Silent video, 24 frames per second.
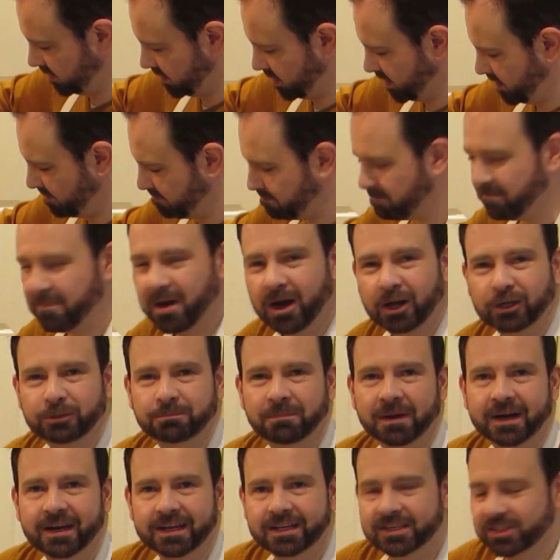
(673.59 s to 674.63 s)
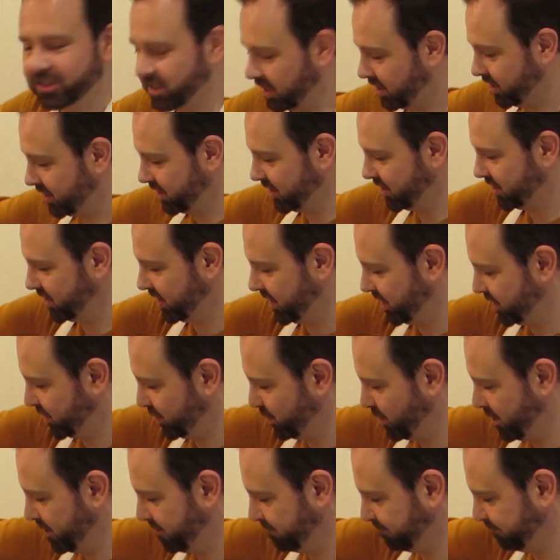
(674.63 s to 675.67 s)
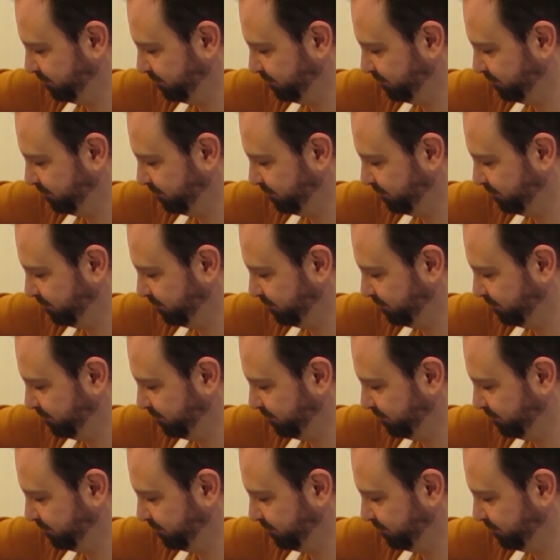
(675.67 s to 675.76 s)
a much better consistency to it.